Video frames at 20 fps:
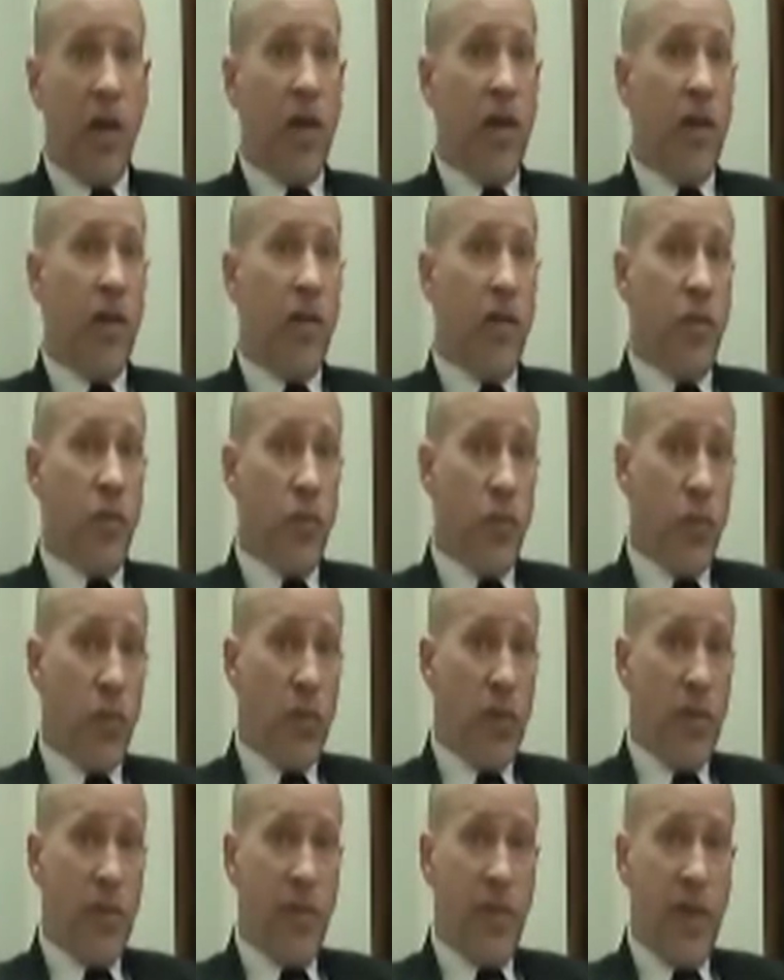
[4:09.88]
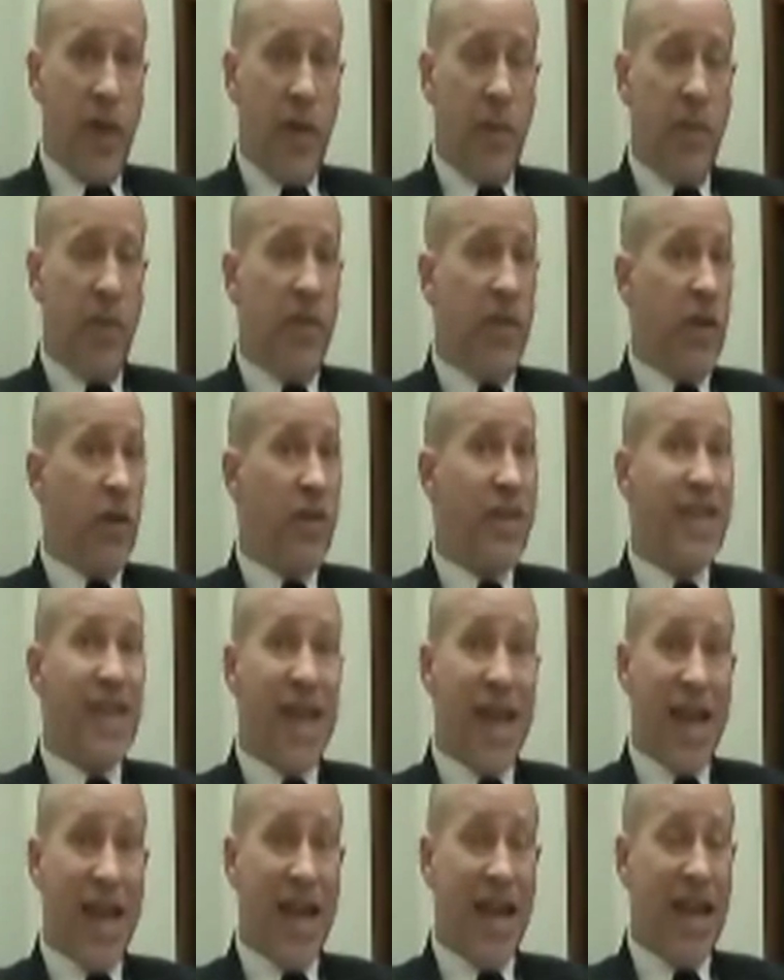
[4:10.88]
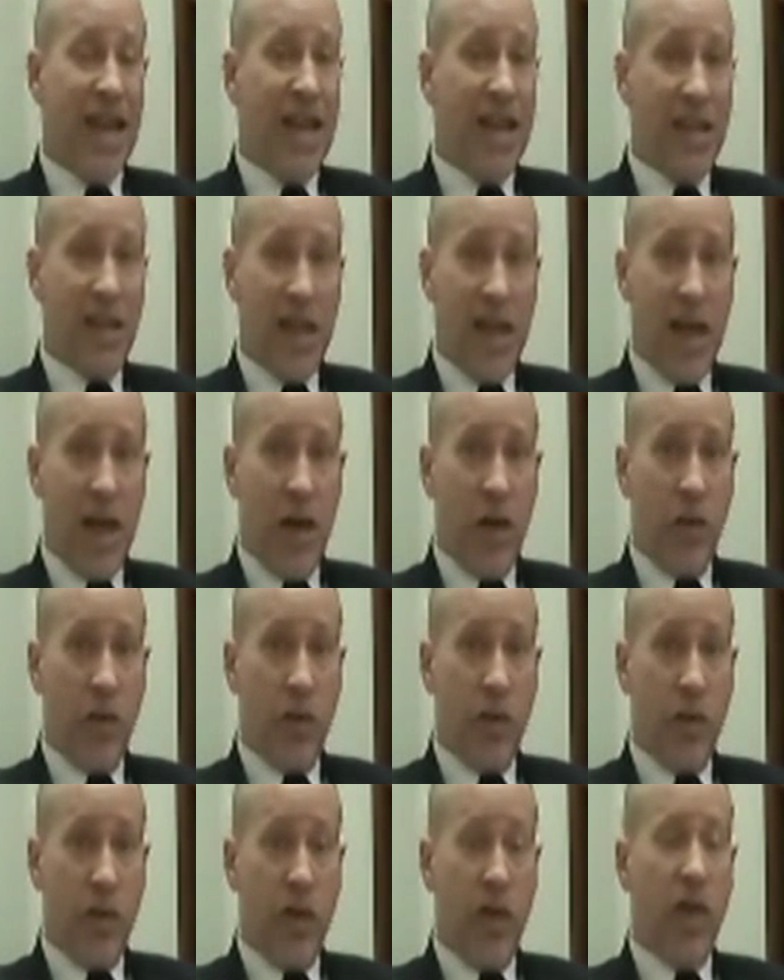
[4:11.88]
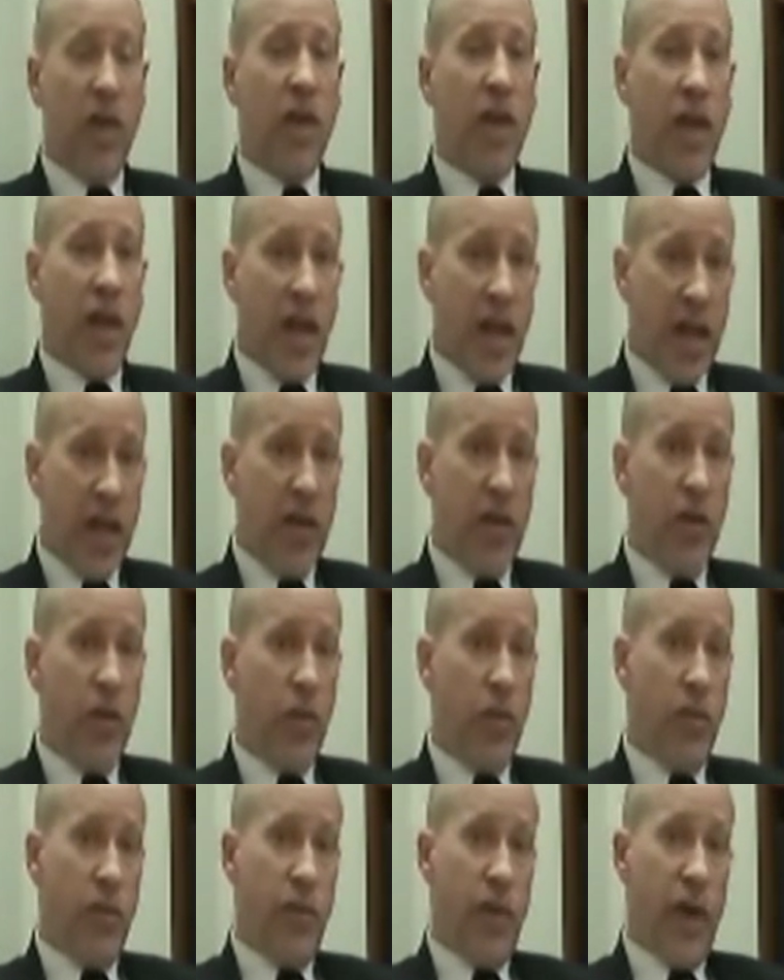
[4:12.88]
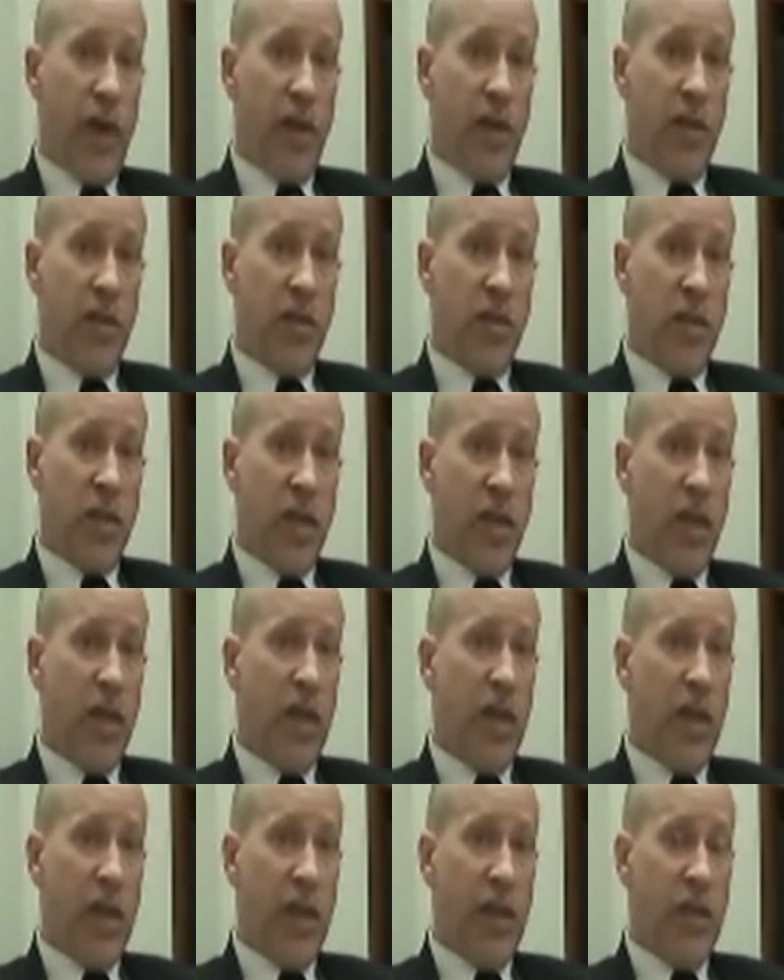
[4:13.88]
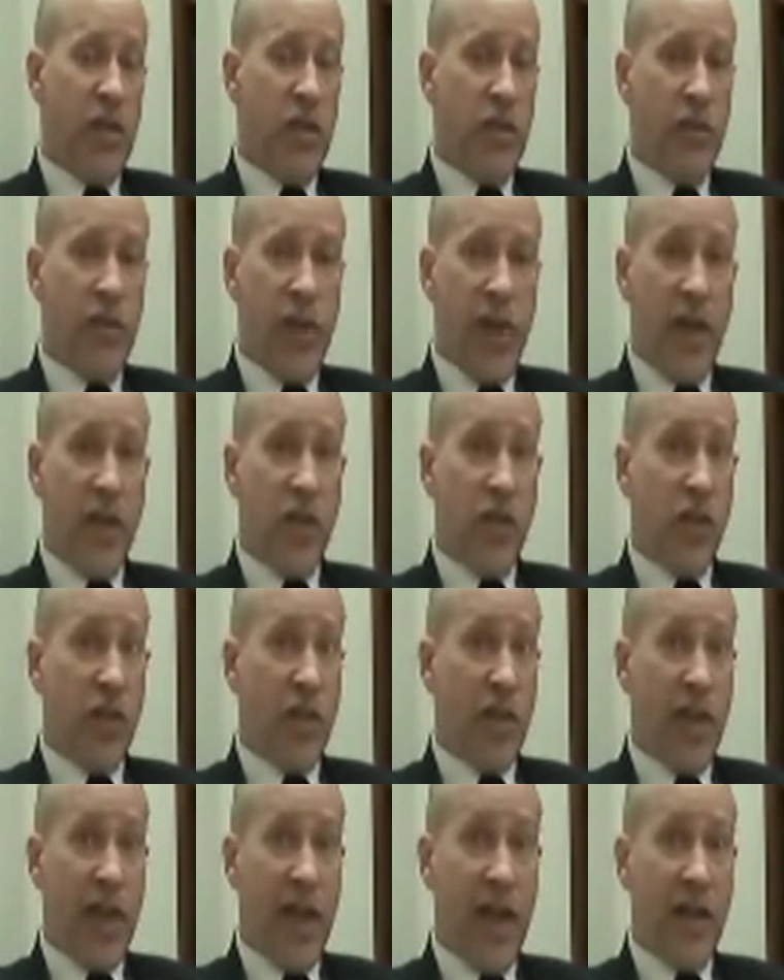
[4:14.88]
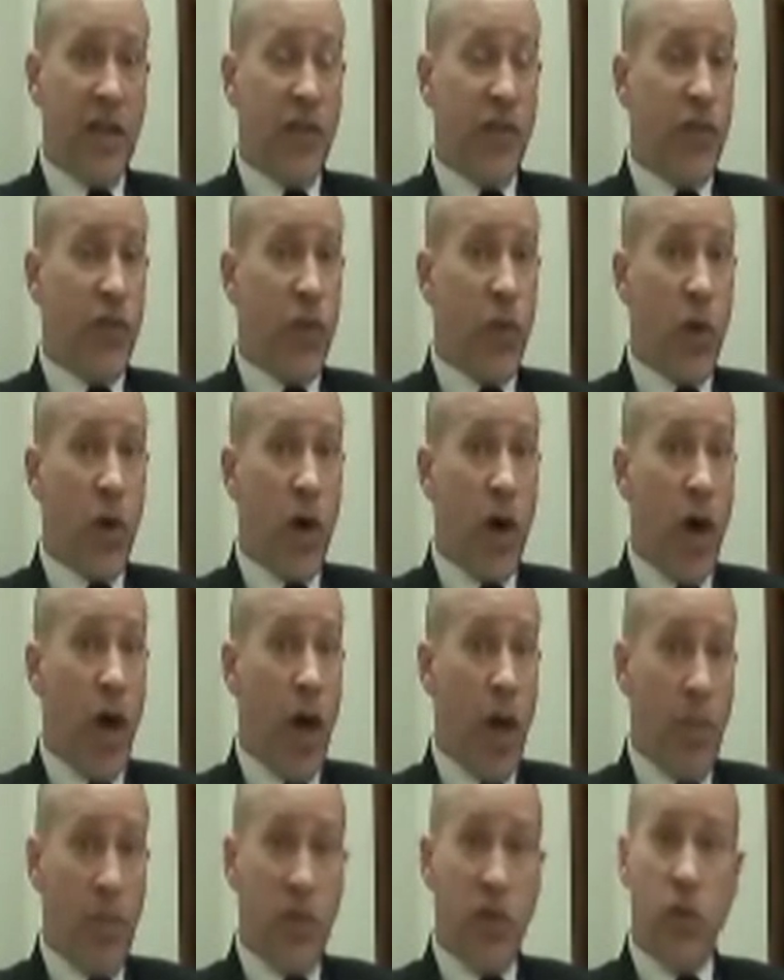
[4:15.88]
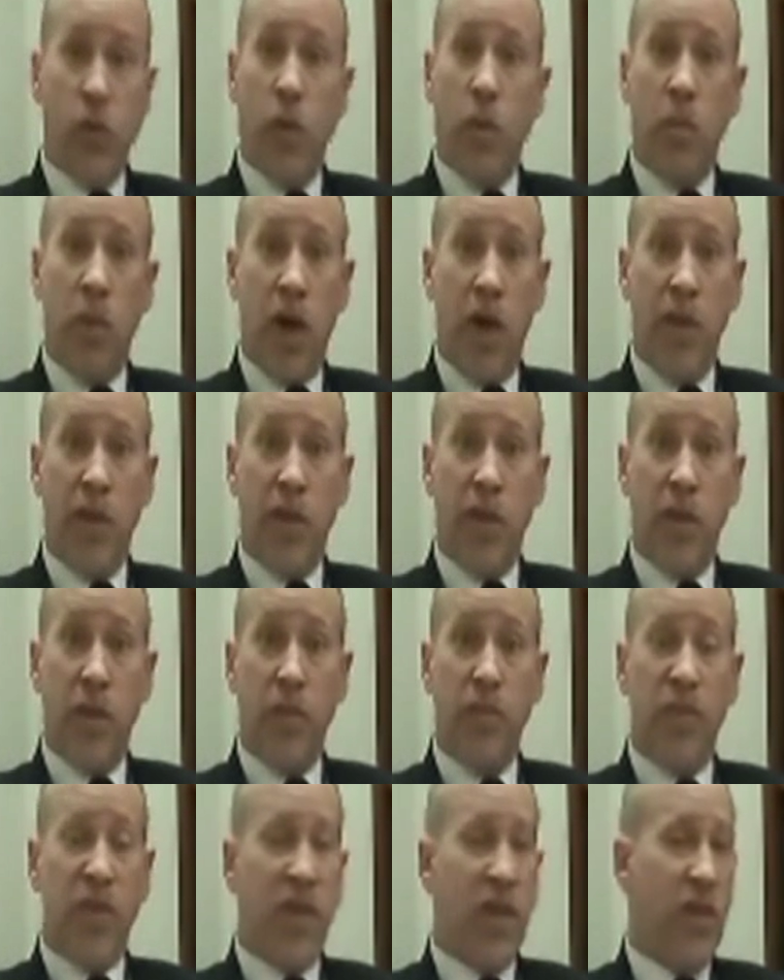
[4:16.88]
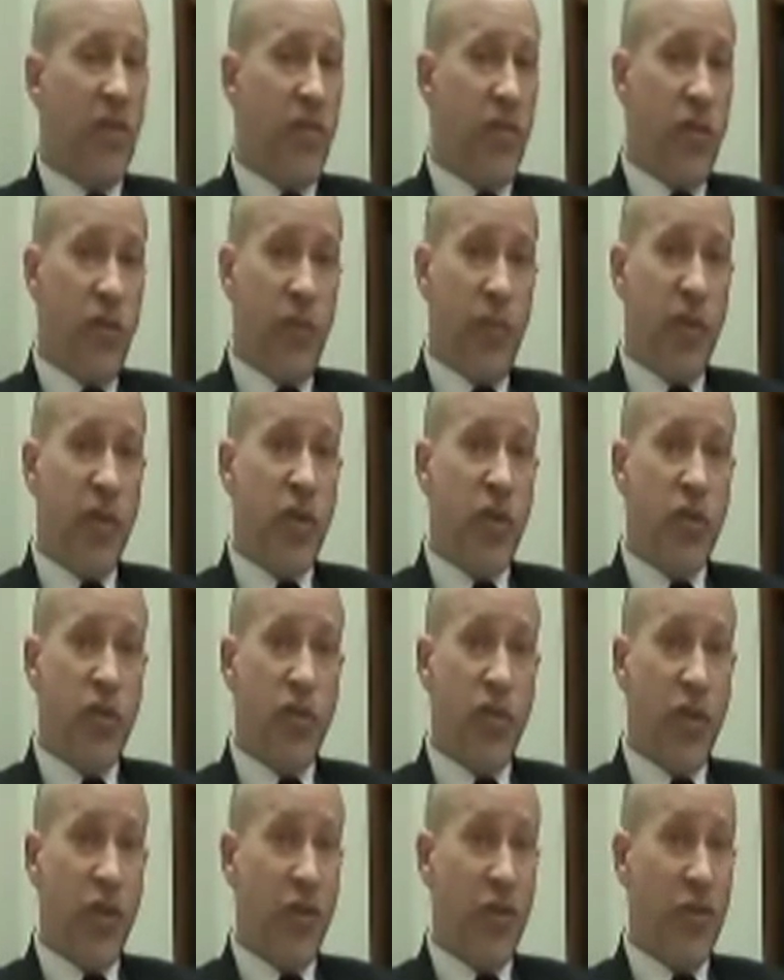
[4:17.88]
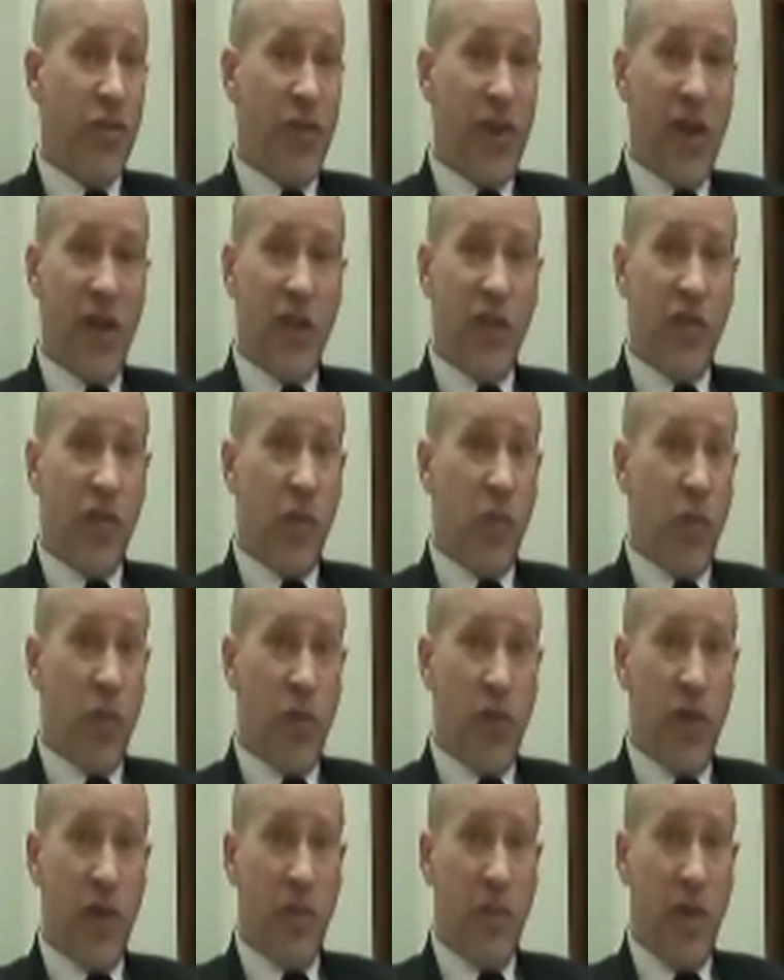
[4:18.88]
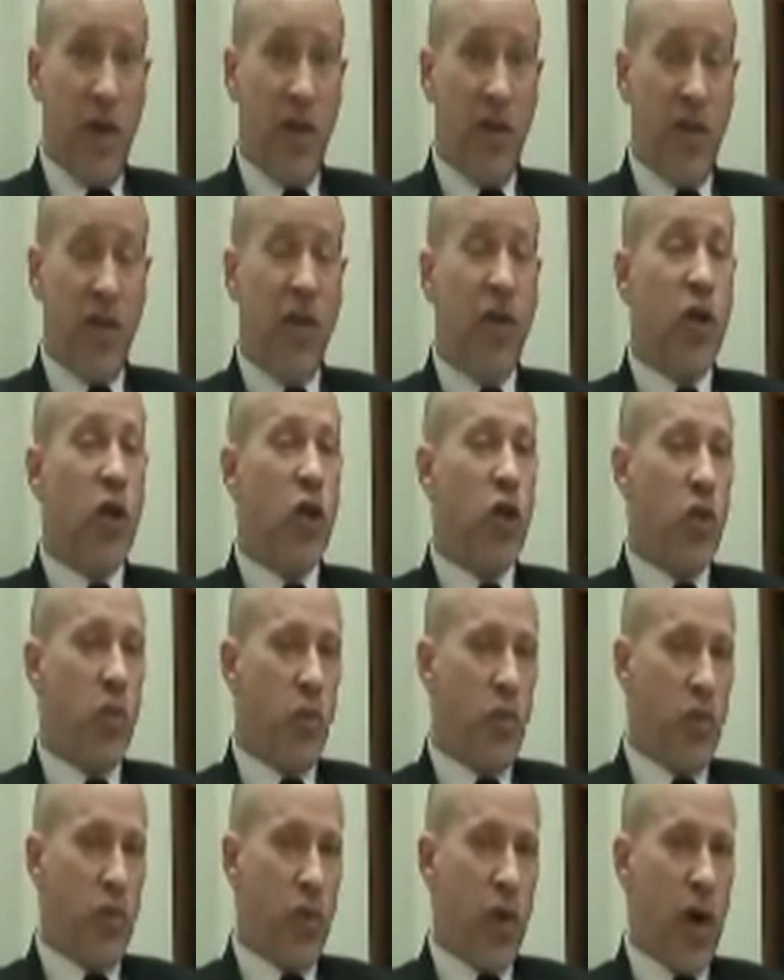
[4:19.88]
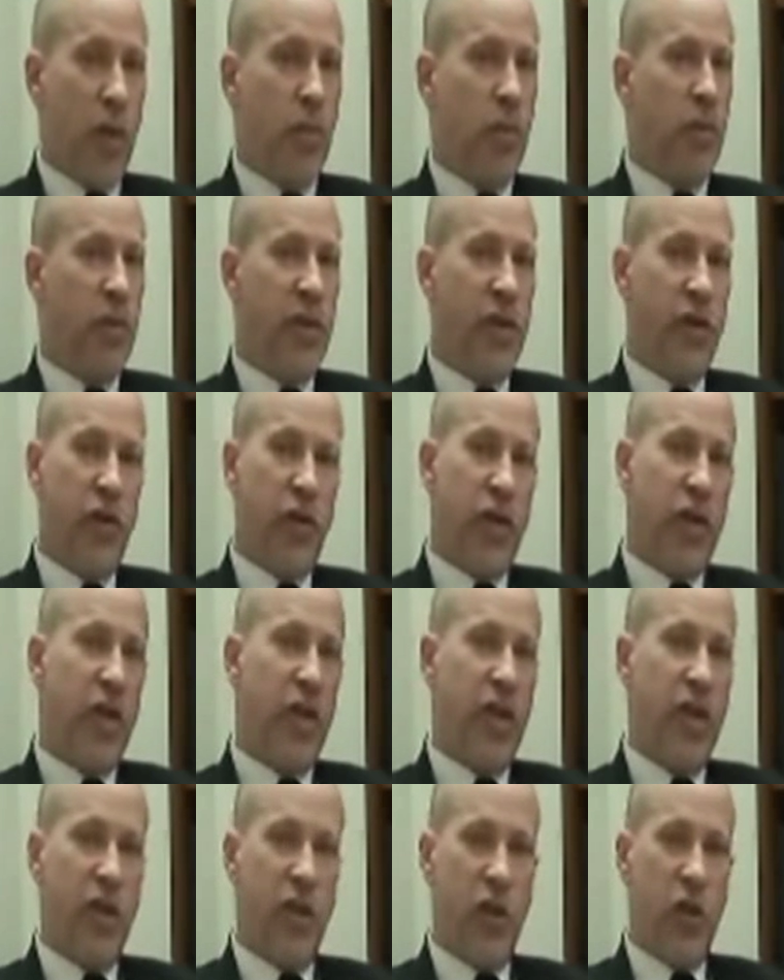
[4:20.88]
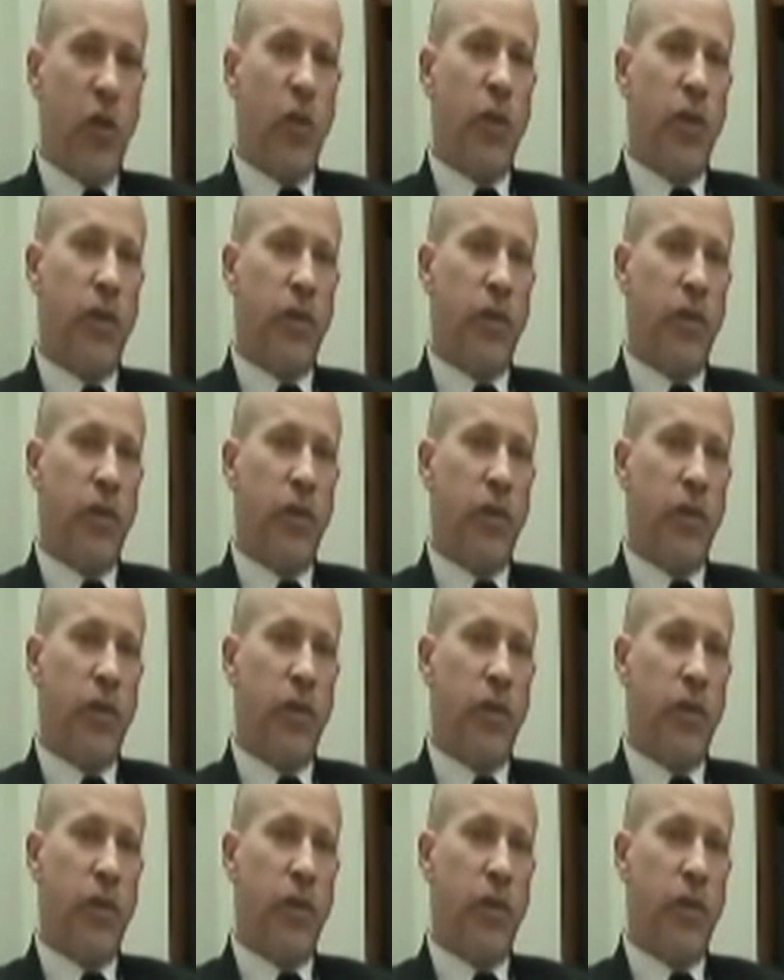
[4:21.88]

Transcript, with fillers: The rule of thumb, if there is any doubt, get a new device. Each device should last for up to a month. If you've been using your device for more than a month, you probably are going to need a new one.